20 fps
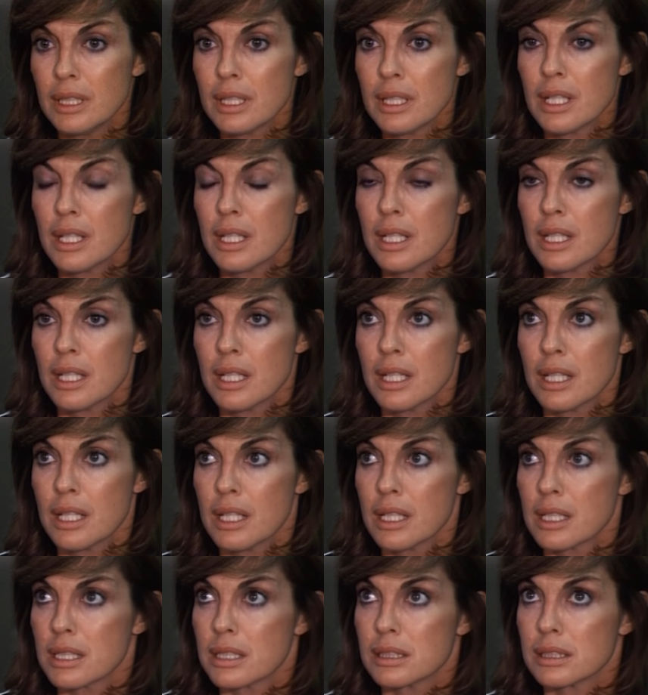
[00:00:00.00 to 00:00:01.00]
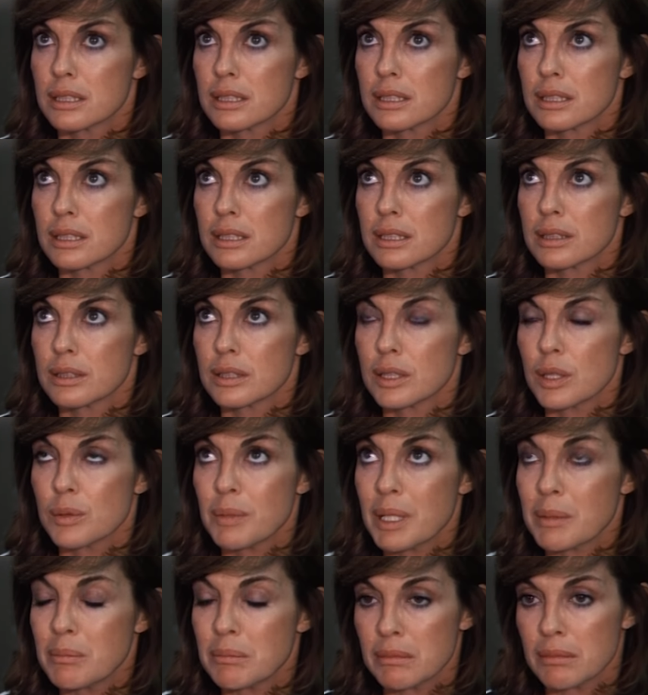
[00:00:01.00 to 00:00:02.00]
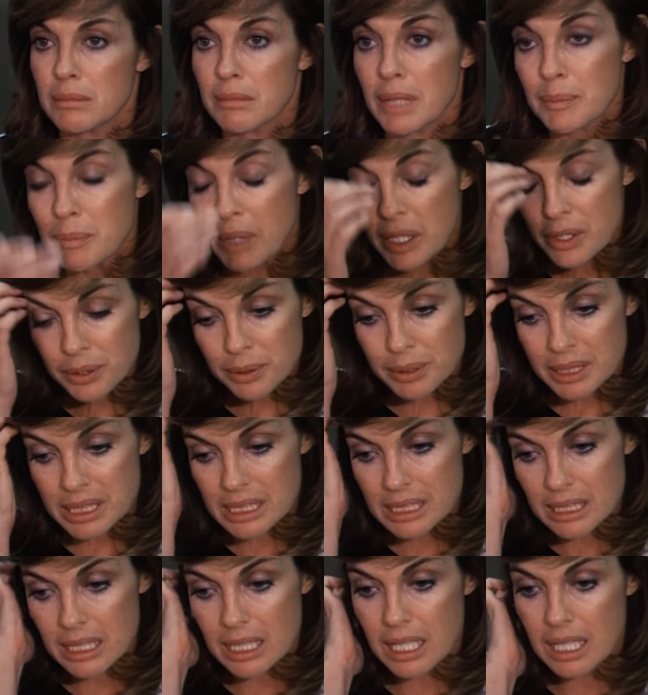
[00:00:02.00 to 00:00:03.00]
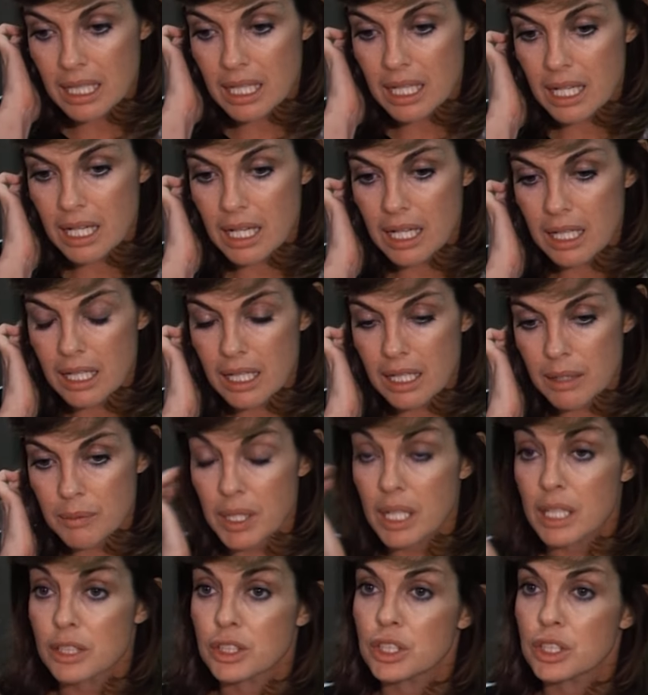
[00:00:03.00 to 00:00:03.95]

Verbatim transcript: of anyone who could help her, she also has to admit that there is no one.